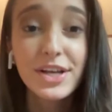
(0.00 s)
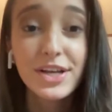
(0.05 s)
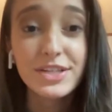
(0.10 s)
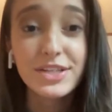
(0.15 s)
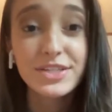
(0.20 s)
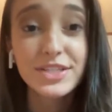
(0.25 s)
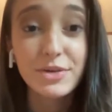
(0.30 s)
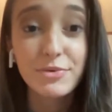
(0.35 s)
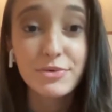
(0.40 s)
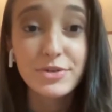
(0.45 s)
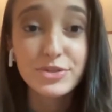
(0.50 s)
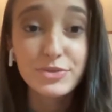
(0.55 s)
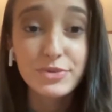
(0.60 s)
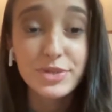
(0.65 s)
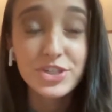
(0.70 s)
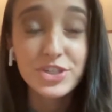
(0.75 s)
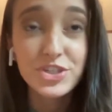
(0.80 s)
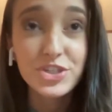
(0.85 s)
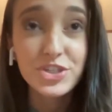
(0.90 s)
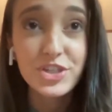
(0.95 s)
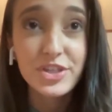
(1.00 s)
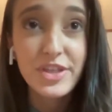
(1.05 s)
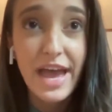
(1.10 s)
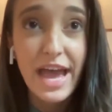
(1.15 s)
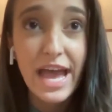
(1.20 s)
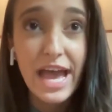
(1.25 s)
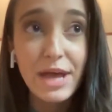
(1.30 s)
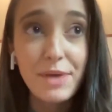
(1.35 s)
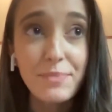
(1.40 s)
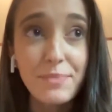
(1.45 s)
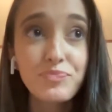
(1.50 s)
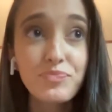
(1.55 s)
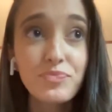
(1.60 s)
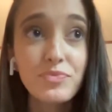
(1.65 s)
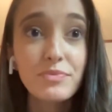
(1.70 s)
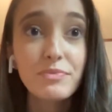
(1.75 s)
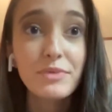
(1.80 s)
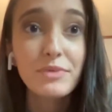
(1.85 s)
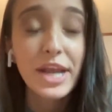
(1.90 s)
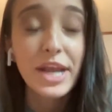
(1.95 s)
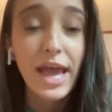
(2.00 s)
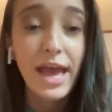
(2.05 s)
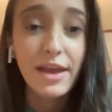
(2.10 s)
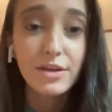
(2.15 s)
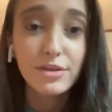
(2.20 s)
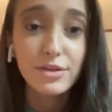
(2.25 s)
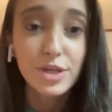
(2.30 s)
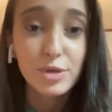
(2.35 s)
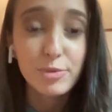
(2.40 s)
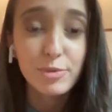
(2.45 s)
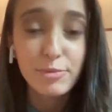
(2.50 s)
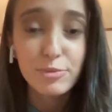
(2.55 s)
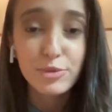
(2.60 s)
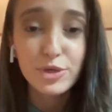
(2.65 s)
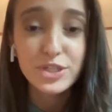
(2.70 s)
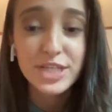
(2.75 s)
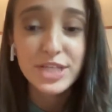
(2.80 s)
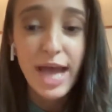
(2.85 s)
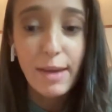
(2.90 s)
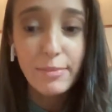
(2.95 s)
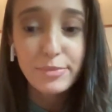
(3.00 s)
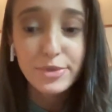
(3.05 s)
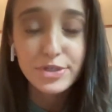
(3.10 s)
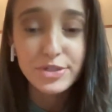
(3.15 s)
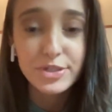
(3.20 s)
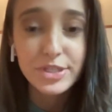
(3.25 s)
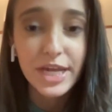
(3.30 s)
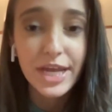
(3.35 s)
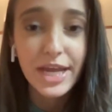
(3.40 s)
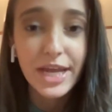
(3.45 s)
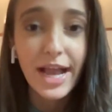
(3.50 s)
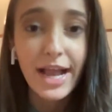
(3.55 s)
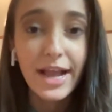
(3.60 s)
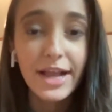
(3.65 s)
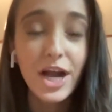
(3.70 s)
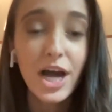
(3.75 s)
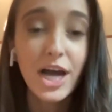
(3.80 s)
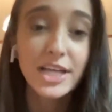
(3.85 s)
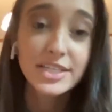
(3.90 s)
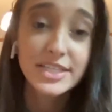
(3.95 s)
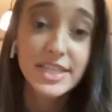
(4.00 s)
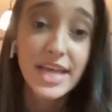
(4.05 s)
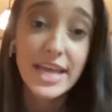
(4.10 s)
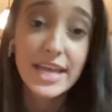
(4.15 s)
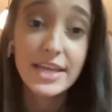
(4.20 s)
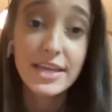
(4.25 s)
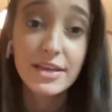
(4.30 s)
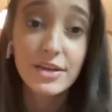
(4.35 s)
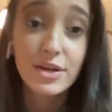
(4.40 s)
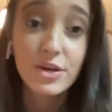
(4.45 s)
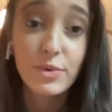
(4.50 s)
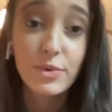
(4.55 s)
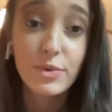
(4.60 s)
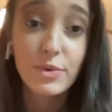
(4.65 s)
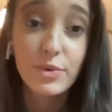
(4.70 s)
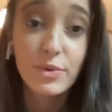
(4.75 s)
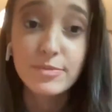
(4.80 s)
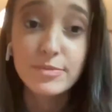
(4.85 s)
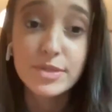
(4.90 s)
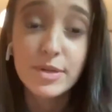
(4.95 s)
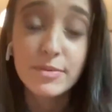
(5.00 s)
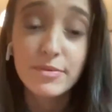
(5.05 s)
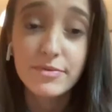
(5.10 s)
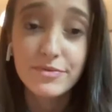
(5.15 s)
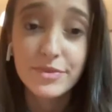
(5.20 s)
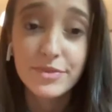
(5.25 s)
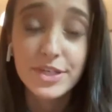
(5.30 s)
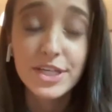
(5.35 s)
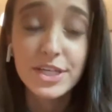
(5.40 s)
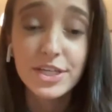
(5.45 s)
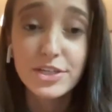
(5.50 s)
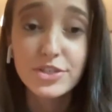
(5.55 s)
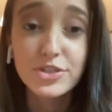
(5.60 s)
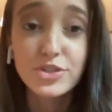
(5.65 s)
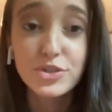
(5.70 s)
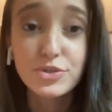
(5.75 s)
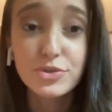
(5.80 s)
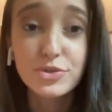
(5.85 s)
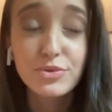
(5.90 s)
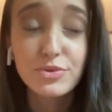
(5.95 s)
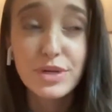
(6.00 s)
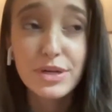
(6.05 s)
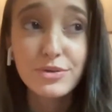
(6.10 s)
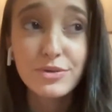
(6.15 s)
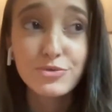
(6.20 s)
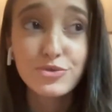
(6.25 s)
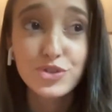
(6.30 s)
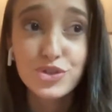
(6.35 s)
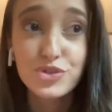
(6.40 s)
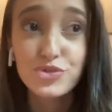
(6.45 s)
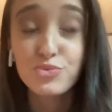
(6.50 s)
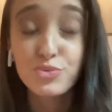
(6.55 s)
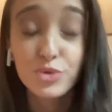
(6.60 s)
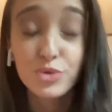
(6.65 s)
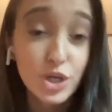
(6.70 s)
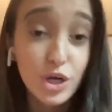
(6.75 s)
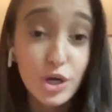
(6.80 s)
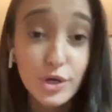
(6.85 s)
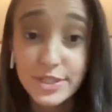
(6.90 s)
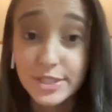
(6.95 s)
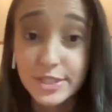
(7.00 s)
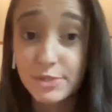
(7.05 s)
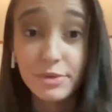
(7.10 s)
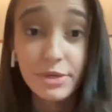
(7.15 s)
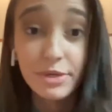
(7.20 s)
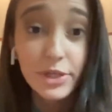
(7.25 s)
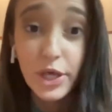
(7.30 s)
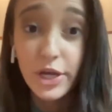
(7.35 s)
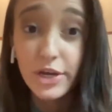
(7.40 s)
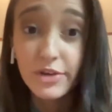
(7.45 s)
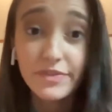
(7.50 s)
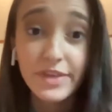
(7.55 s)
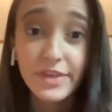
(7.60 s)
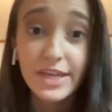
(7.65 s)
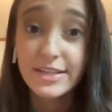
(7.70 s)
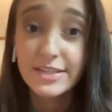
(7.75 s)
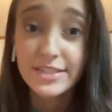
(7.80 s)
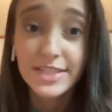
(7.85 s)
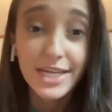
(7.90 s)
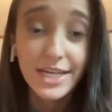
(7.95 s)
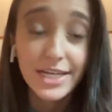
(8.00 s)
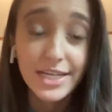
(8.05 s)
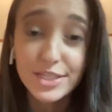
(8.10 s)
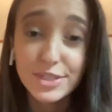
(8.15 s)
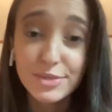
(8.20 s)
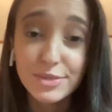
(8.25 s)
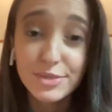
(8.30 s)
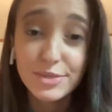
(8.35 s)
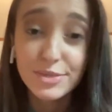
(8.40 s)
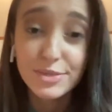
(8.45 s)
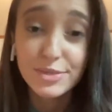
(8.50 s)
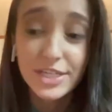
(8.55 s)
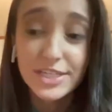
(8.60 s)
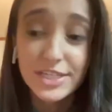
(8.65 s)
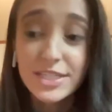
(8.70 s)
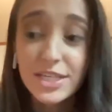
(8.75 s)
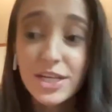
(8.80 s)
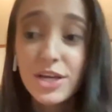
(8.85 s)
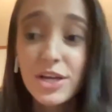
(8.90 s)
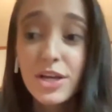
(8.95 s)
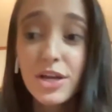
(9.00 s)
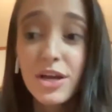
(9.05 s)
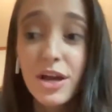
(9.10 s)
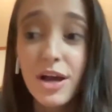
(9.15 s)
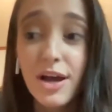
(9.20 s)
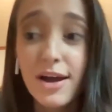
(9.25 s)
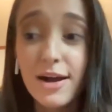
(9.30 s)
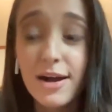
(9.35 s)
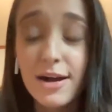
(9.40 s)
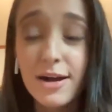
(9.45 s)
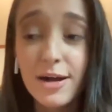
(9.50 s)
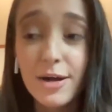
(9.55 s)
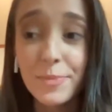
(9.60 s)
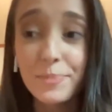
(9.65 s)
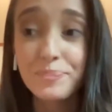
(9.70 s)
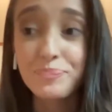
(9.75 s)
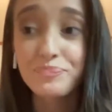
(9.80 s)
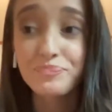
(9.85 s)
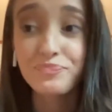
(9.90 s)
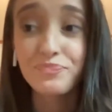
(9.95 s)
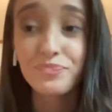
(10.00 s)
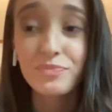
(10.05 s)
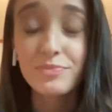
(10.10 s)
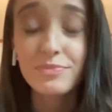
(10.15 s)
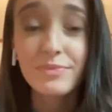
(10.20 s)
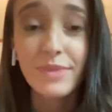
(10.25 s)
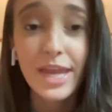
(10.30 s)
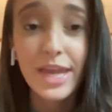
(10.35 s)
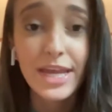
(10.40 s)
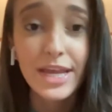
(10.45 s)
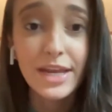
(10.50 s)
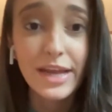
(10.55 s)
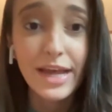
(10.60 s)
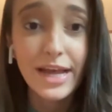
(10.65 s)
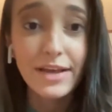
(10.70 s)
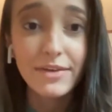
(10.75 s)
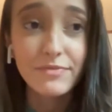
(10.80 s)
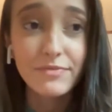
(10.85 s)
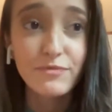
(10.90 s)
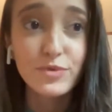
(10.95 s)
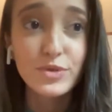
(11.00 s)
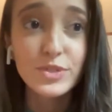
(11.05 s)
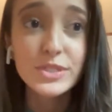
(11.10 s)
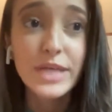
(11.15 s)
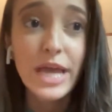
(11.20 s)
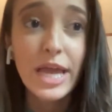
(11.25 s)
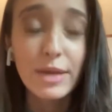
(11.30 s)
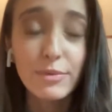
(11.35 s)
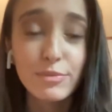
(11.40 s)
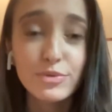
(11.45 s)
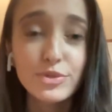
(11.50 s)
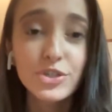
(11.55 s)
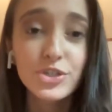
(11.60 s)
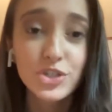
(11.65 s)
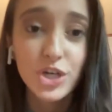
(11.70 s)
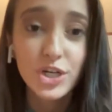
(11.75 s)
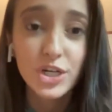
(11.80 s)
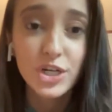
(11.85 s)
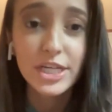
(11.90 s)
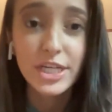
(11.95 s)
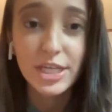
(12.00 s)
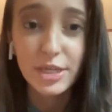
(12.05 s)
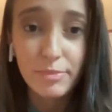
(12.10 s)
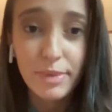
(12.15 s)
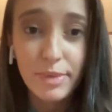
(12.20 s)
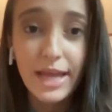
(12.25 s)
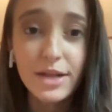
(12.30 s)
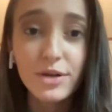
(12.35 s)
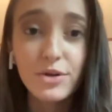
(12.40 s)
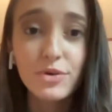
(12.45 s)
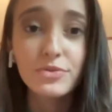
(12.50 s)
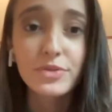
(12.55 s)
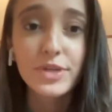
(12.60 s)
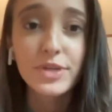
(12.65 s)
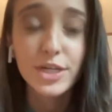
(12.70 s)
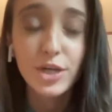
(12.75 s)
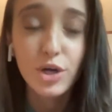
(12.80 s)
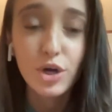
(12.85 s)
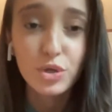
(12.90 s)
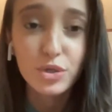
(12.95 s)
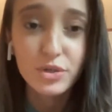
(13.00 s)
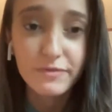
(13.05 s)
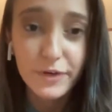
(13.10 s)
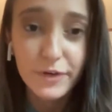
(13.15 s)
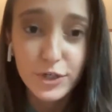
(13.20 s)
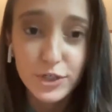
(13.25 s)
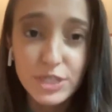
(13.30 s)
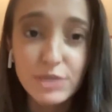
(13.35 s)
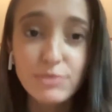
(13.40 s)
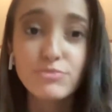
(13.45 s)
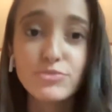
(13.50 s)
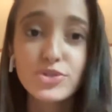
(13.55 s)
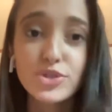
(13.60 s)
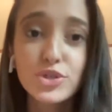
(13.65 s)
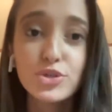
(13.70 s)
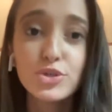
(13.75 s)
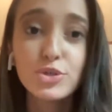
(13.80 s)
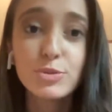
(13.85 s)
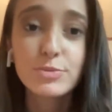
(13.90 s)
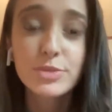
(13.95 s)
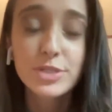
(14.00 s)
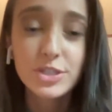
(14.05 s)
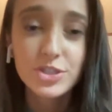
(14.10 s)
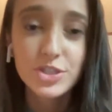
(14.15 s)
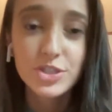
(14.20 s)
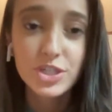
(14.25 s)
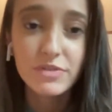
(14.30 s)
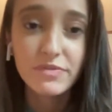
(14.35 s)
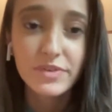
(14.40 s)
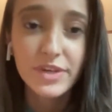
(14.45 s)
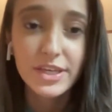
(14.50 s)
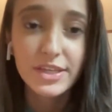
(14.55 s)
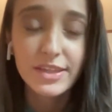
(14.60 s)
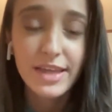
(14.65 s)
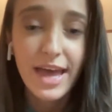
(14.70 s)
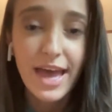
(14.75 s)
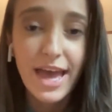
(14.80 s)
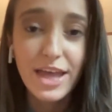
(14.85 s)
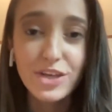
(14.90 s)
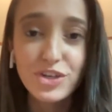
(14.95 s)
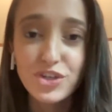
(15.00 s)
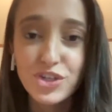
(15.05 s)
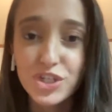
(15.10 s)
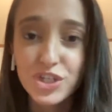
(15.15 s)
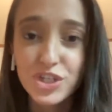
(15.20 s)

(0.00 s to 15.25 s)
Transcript: And so we switched that and had a little bit more time during the day, I got taken away from some of the kids who just were causing me a lot of the anxiety, to be honest. Um, and I was able to start getting back on like all of our team Zooms and stuff like that and